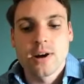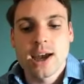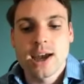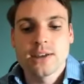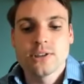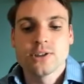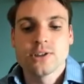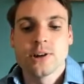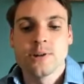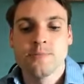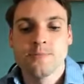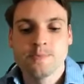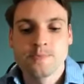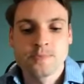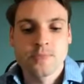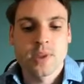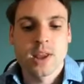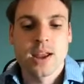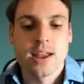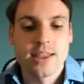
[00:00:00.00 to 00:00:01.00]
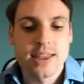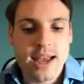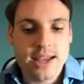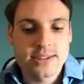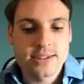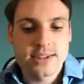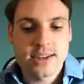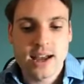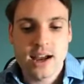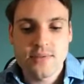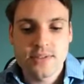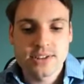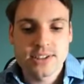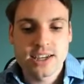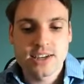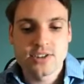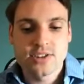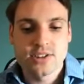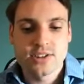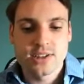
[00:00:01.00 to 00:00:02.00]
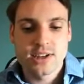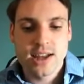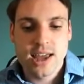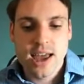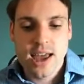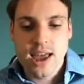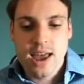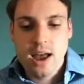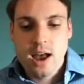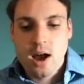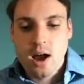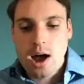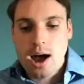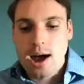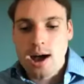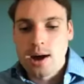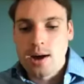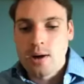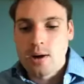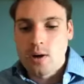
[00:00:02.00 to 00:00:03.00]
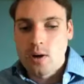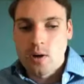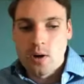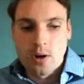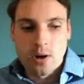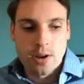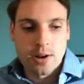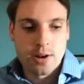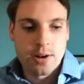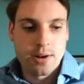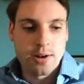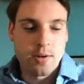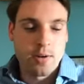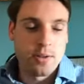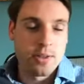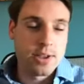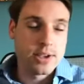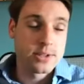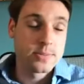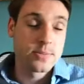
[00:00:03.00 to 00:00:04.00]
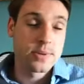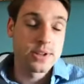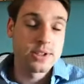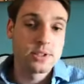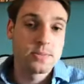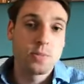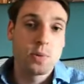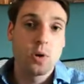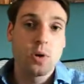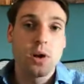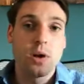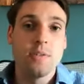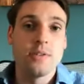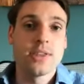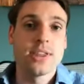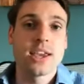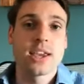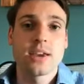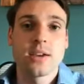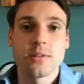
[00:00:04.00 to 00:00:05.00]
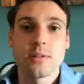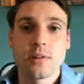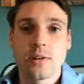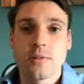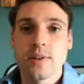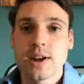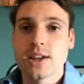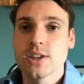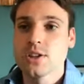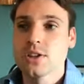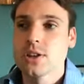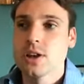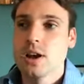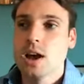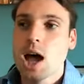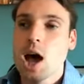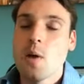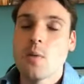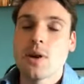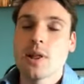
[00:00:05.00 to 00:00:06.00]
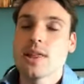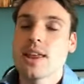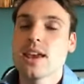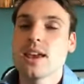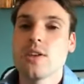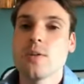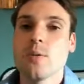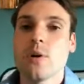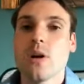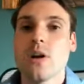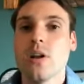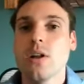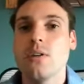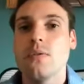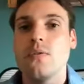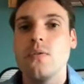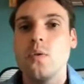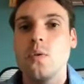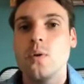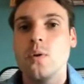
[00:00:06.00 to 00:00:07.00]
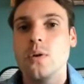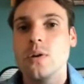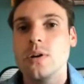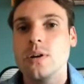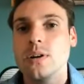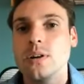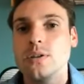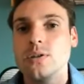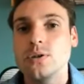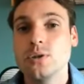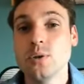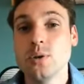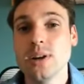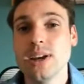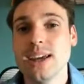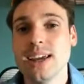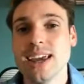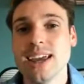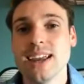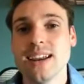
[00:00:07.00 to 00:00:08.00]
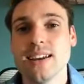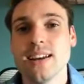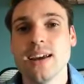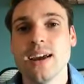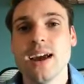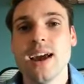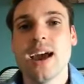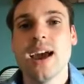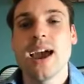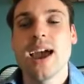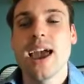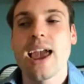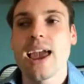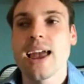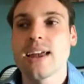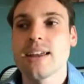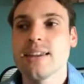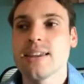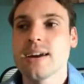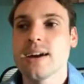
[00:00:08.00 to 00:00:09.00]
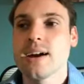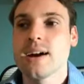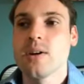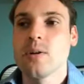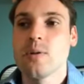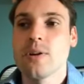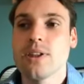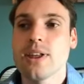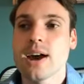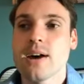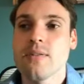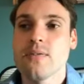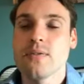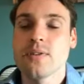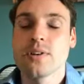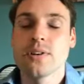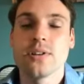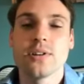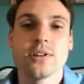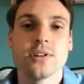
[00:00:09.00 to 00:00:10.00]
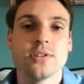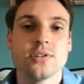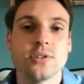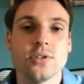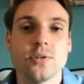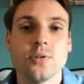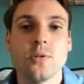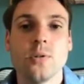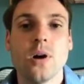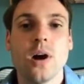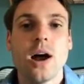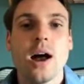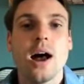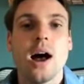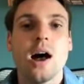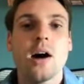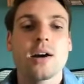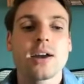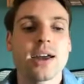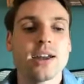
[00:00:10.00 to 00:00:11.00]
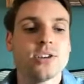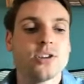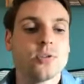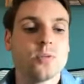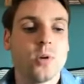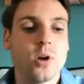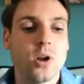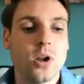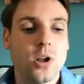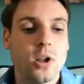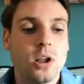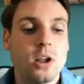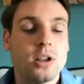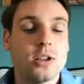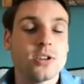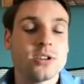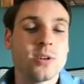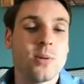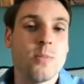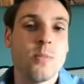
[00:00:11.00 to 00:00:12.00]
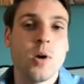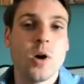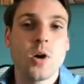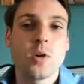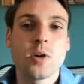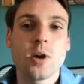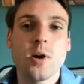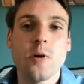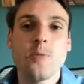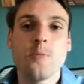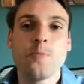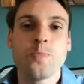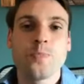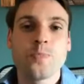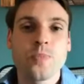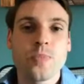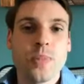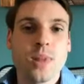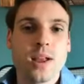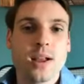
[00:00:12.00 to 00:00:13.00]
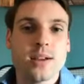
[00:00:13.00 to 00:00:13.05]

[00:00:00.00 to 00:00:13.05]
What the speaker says: Okay, so that's the conversation today on this principle of thinking you are rich. I want to thank you all for tuning in, and without further ado, I'll catch you all tomorrow,